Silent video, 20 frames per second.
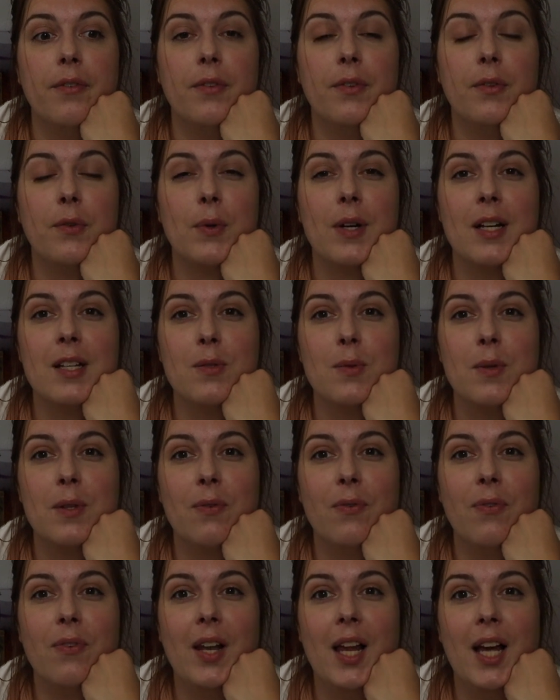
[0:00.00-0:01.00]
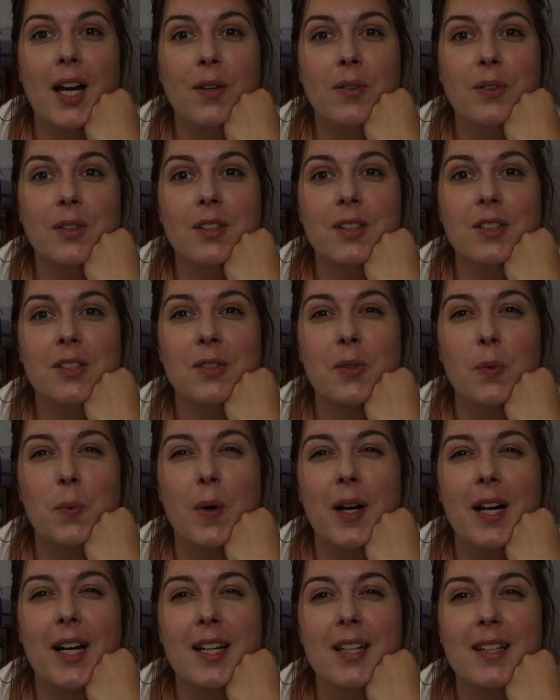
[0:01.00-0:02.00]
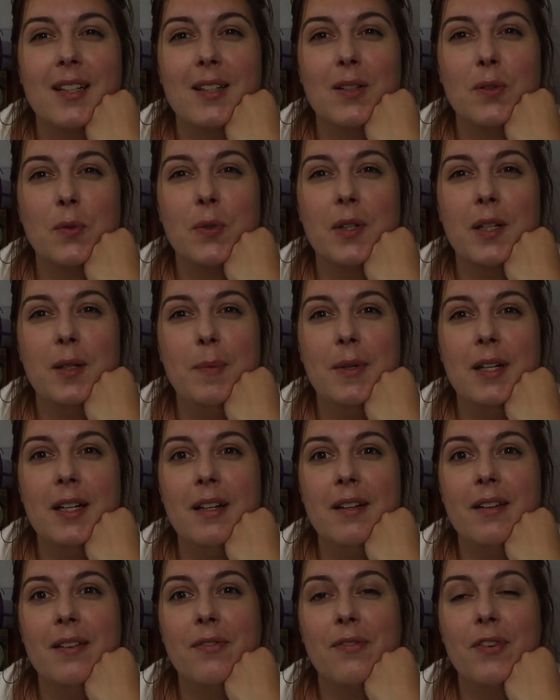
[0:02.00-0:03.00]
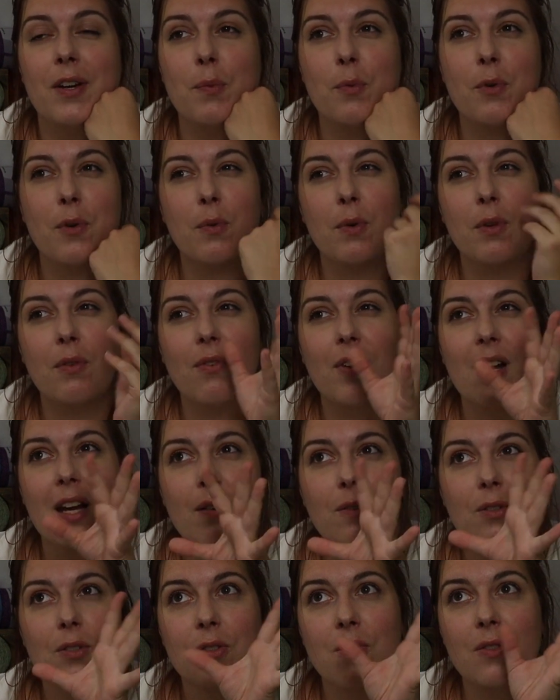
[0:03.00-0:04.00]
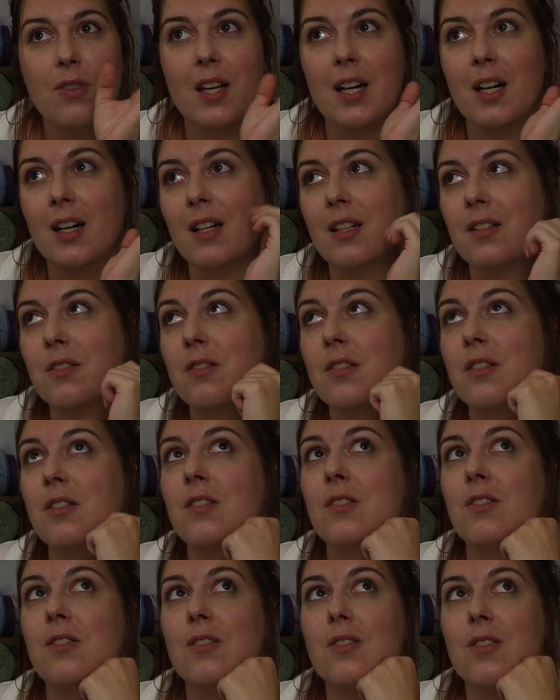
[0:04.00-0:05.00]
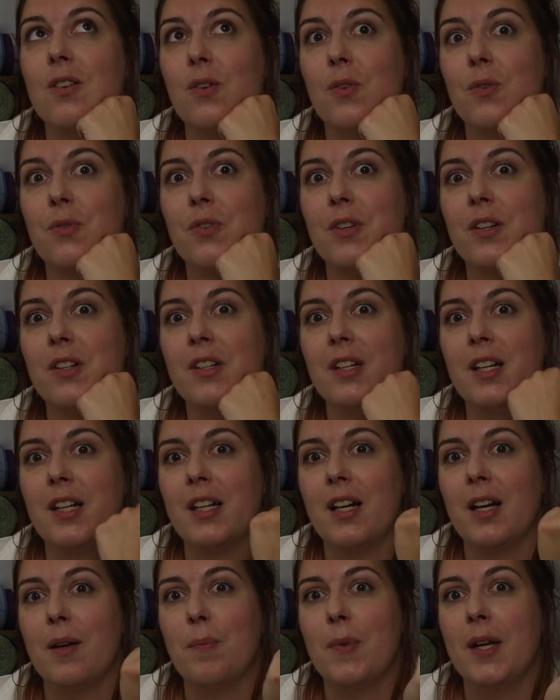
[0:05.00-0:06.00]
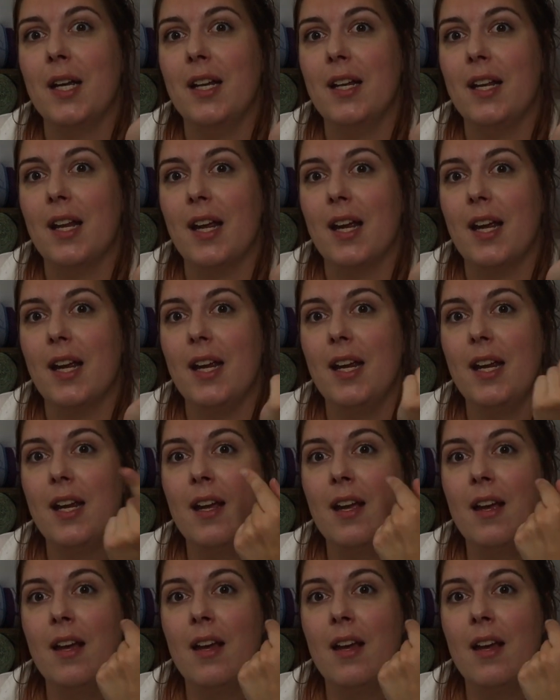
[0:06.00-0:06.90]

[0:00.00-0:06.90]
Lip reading: dress with flowers, a white creamy fabric with flowers on there. It's so fun. And I made a